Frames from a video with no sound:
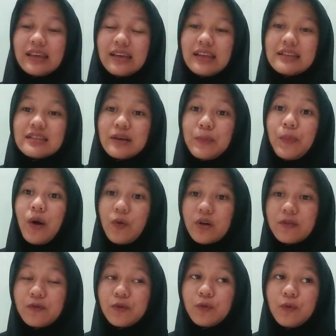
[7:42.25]
it is a
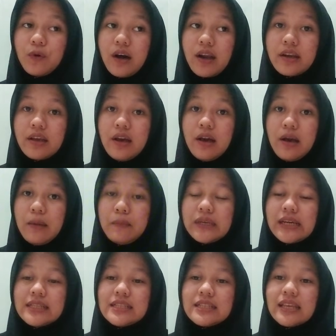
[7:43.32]
powerful one
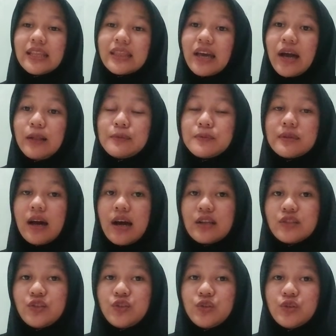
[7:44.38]
because it helps us
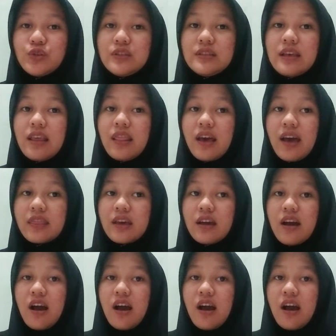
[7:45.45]
to see that